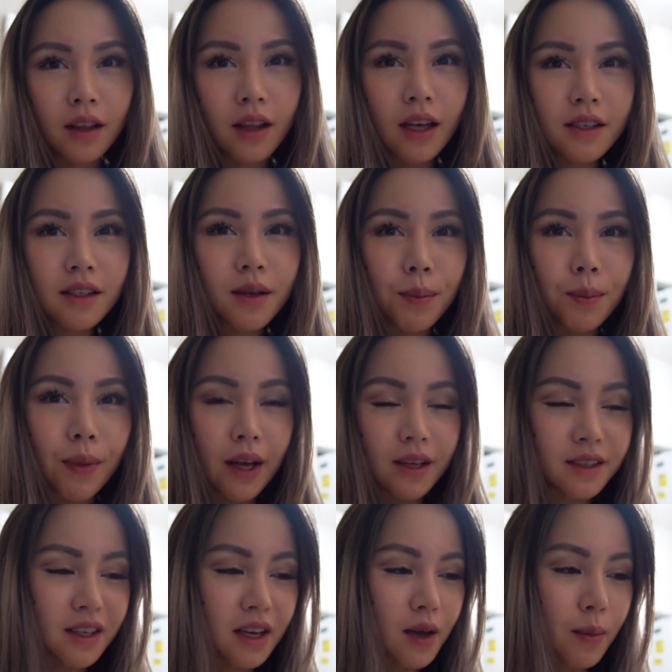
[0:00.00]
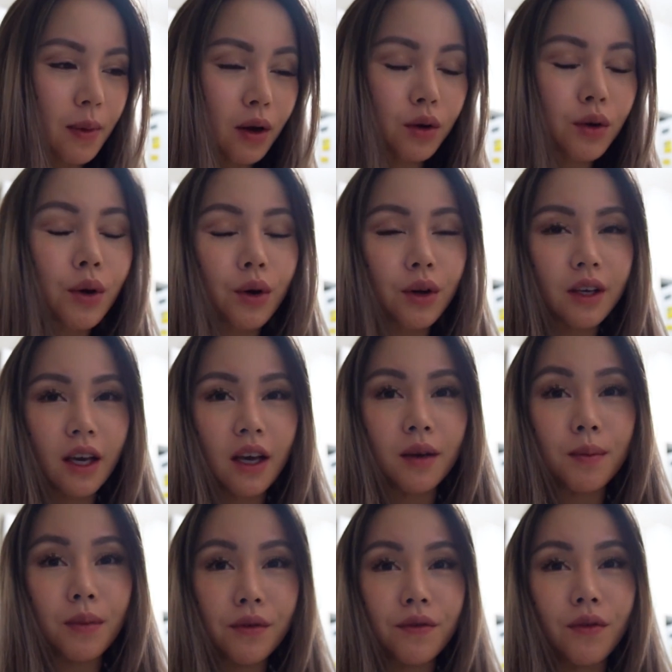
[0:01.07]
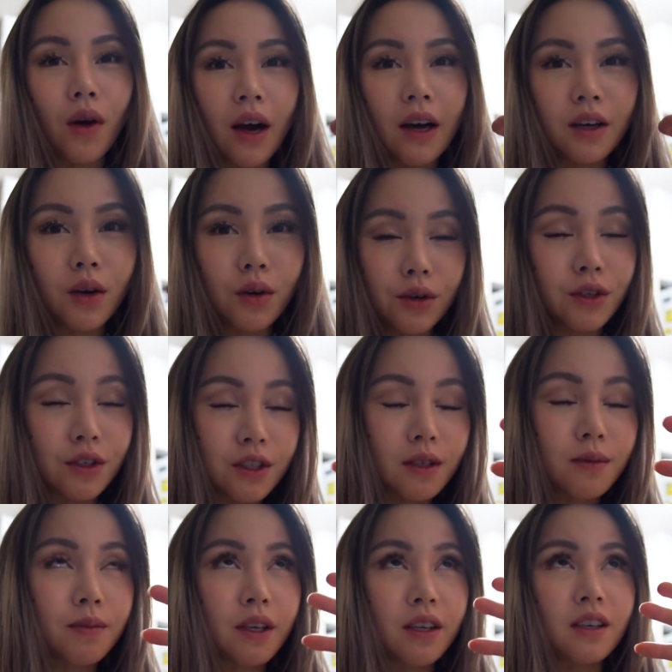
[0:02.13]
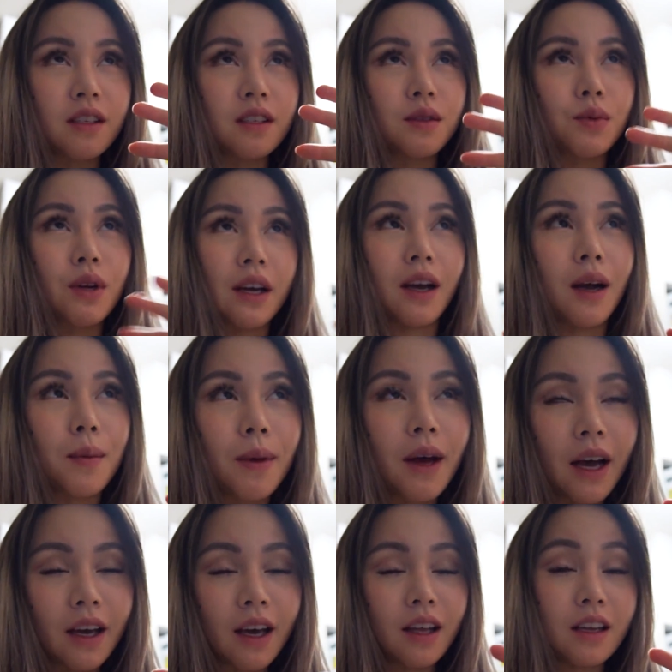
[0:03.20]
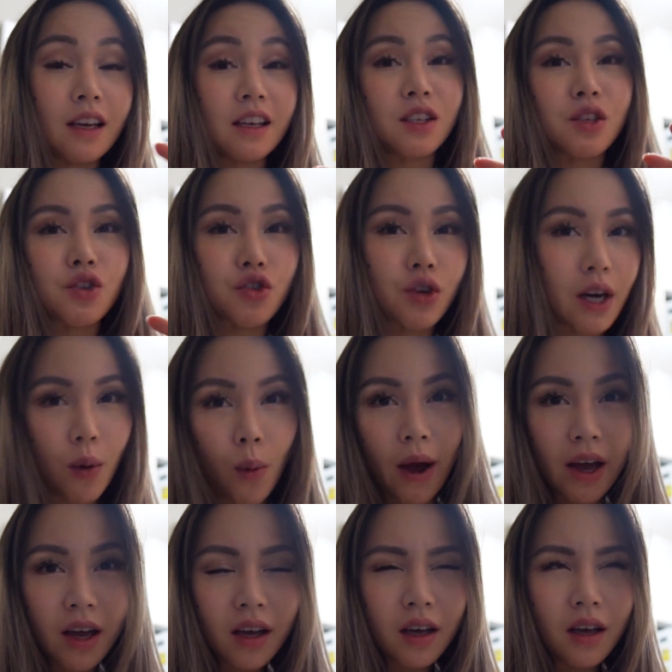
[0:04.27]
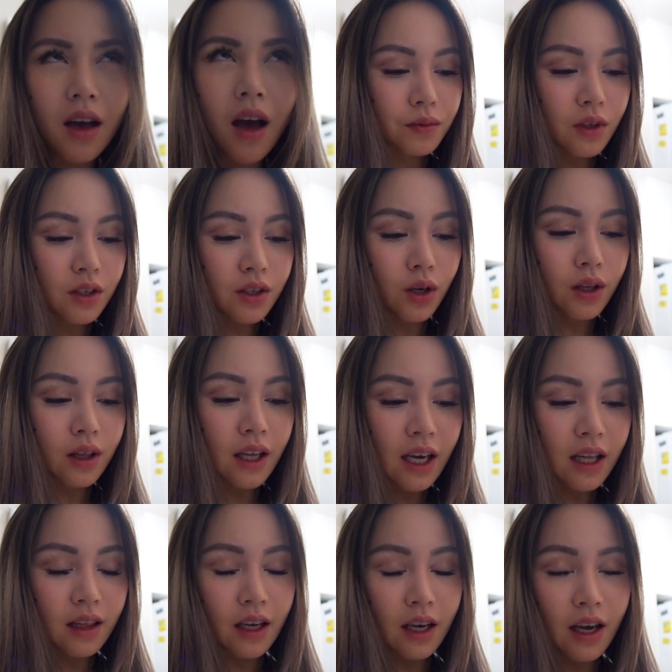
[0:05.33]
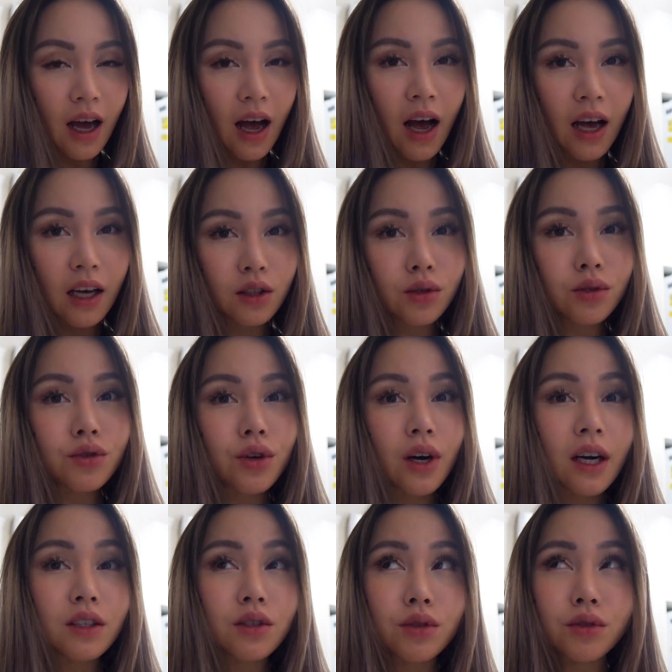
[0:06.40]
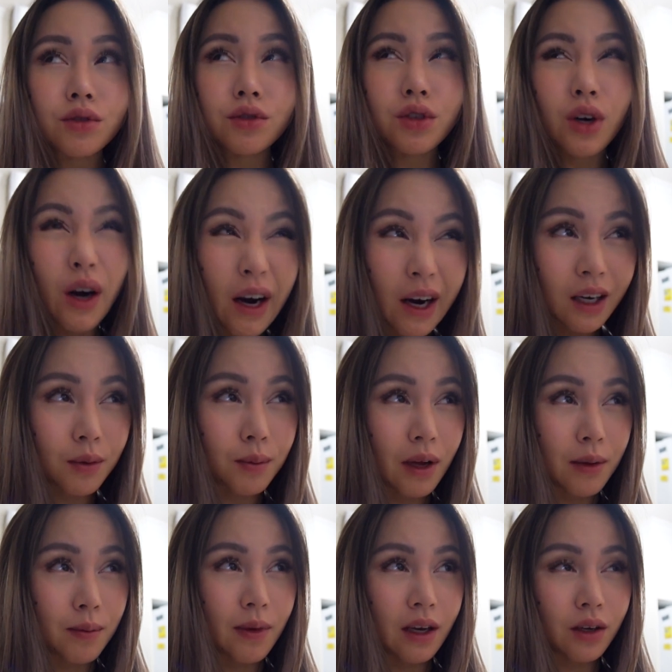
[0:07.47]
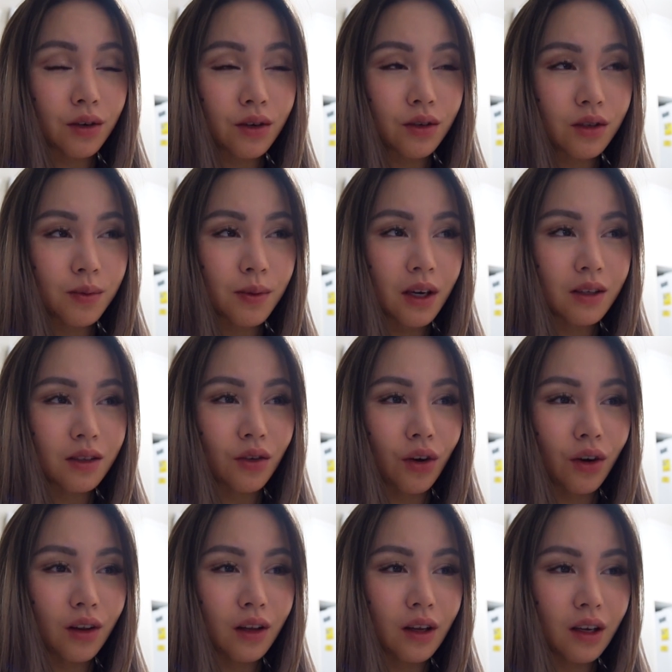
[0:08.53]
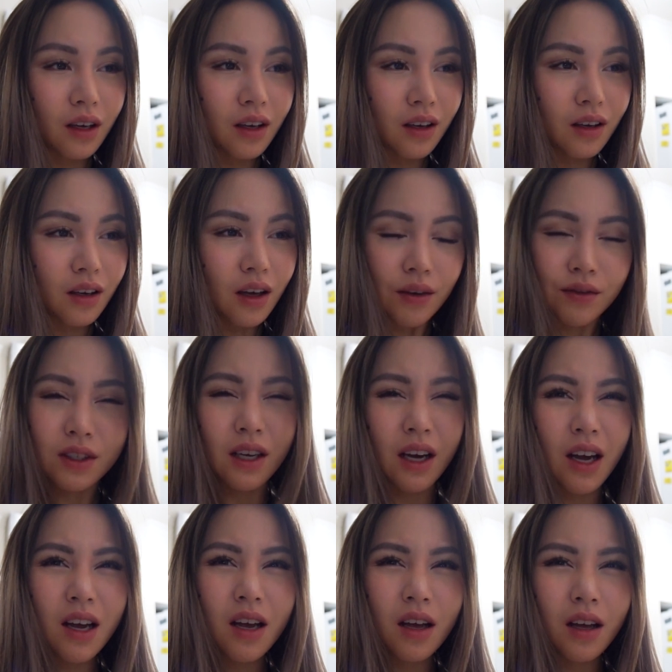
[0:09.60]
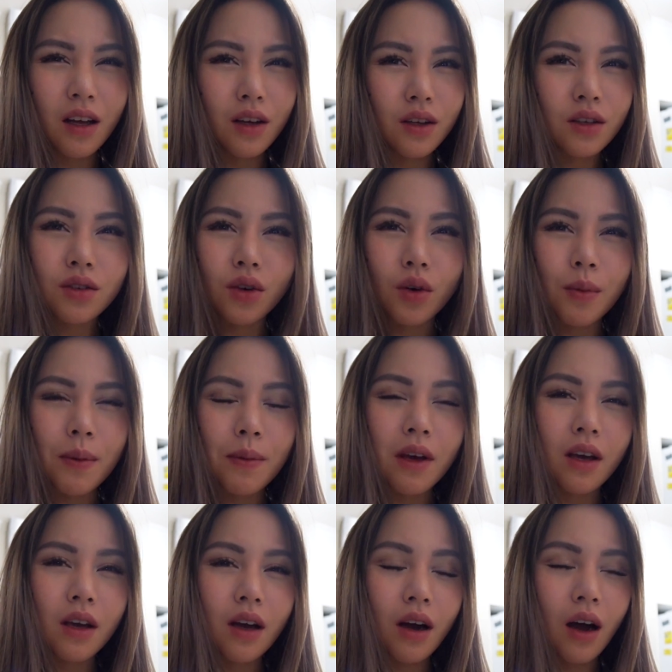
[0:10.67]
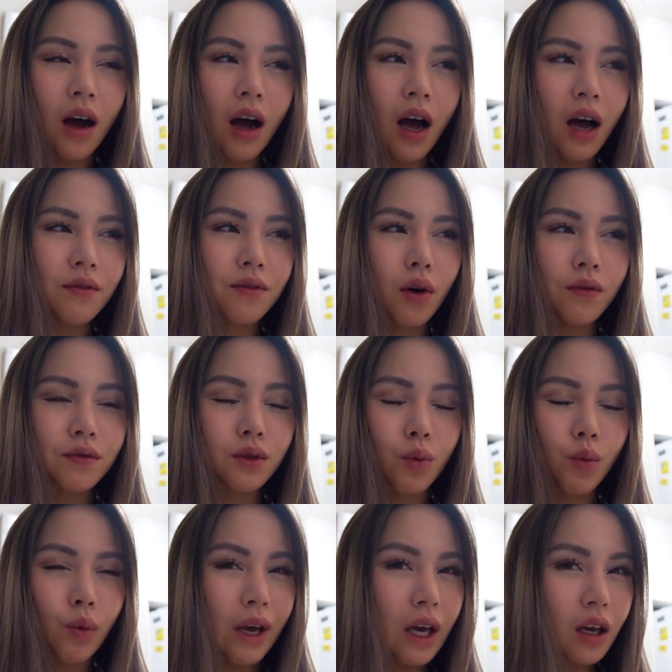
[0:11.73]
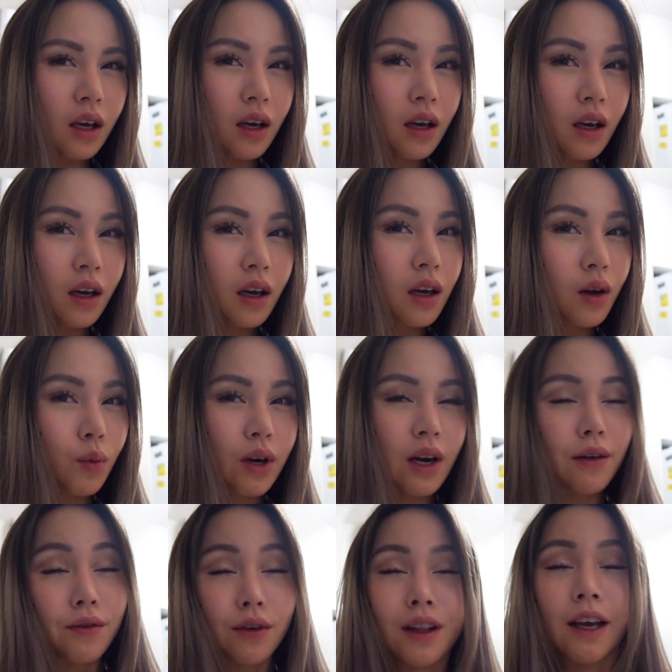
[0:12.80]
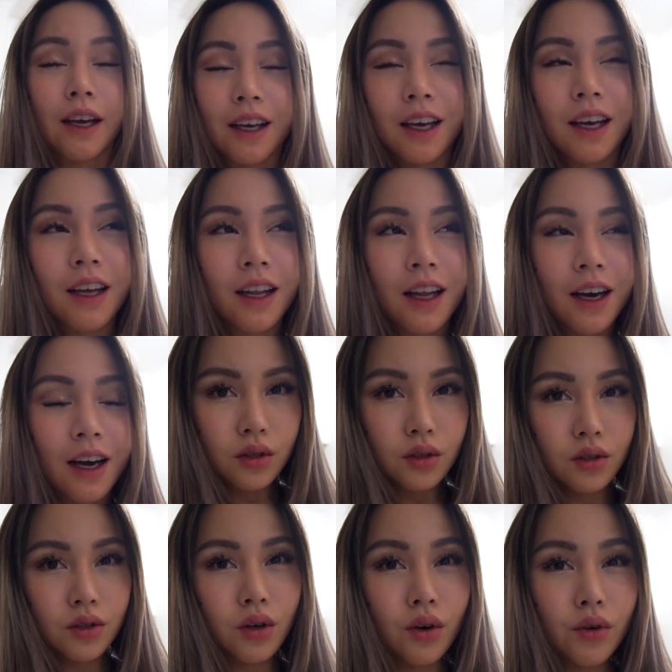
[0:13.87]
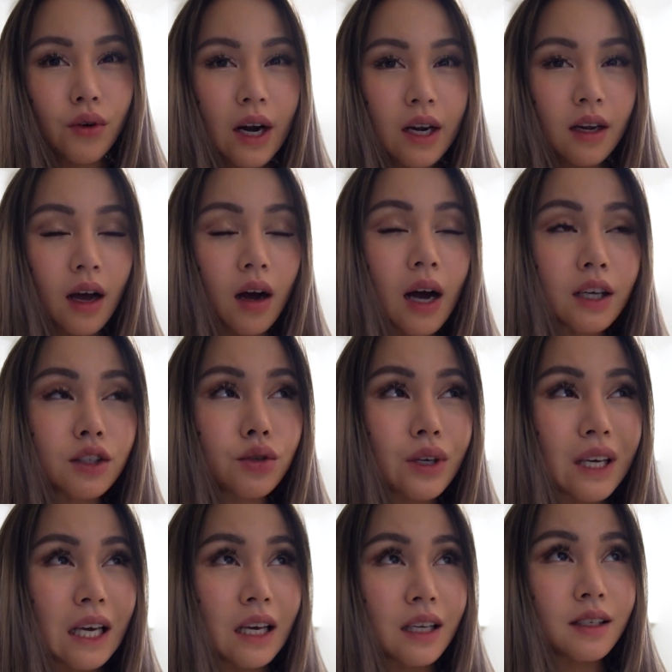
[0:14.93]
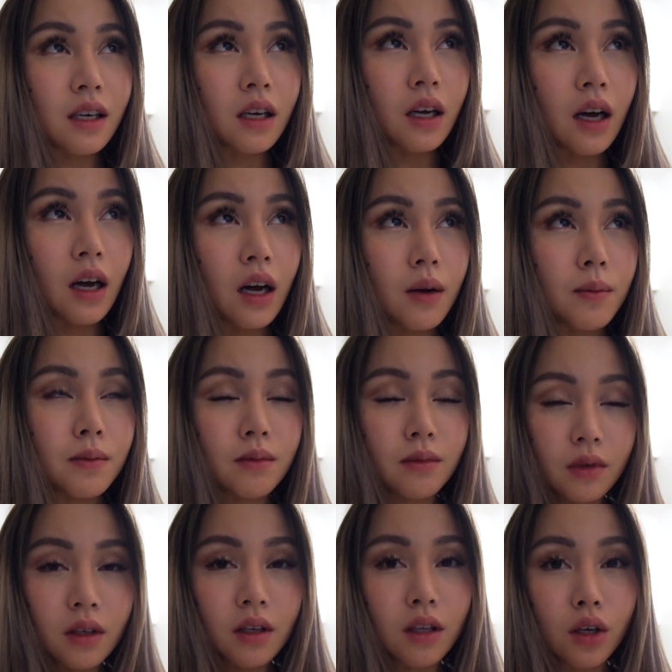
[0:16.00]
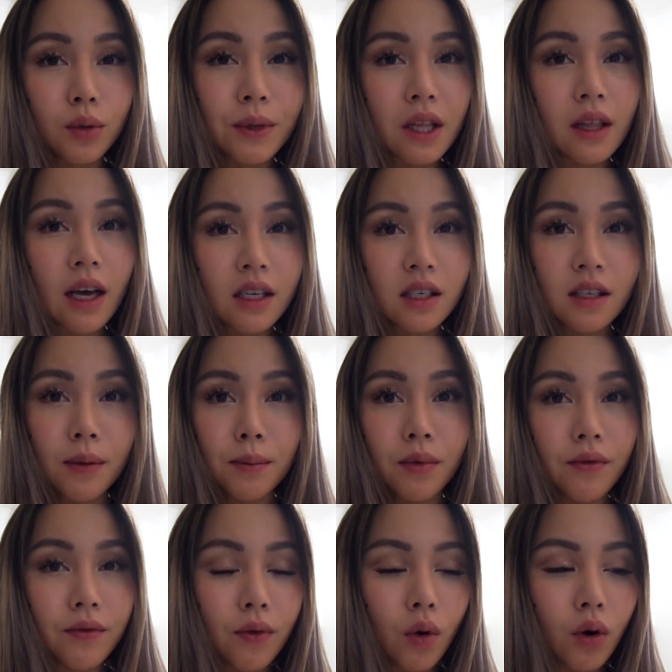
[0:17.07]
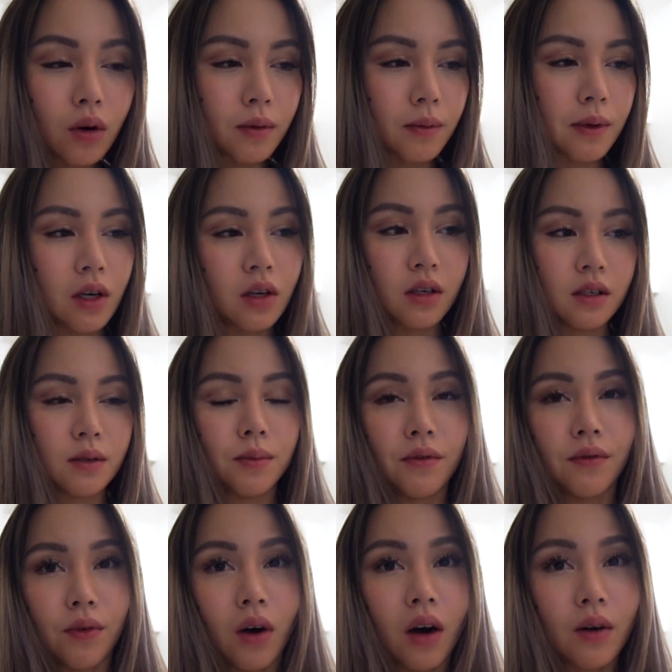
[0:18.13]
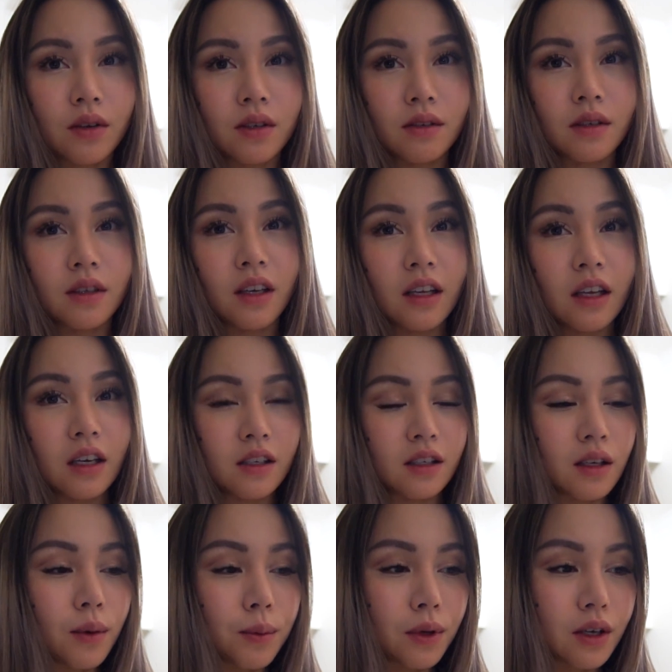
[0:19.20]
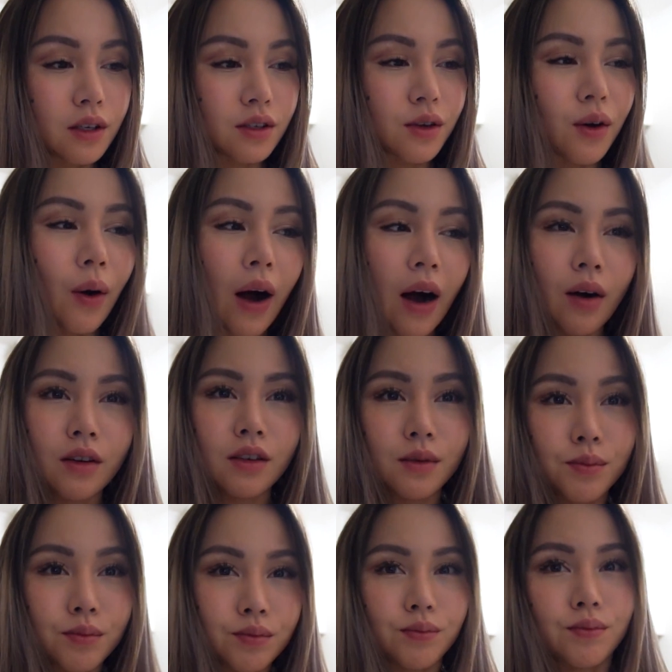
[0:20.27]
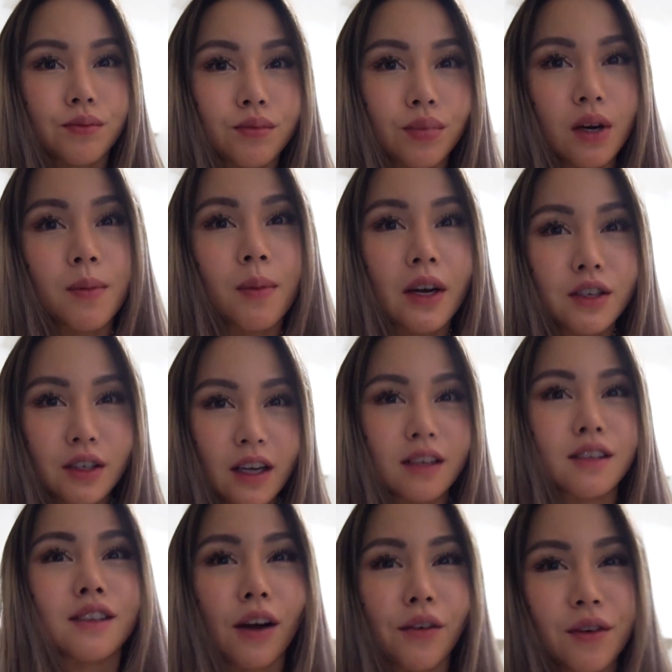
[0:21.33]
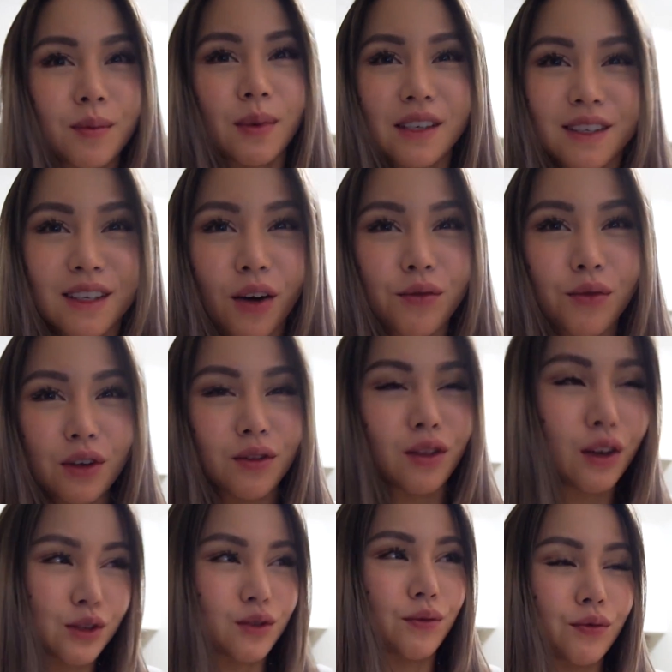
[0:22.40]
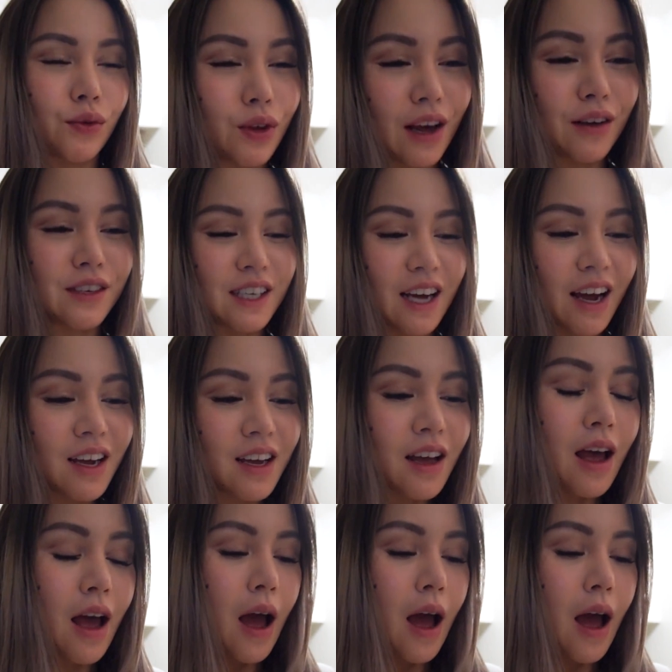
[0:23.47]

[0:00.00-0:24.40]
That's the best thing about cooking before I go to the gym, because when I come back I can eat straight away. So lately I do try to track my macros, but not like every day. So maybe half of the week when I feel like it. So right now I do eat a little bit less than before, because before I was eating in surplus, so I was pretty much like stuffing myself with lots of food every day.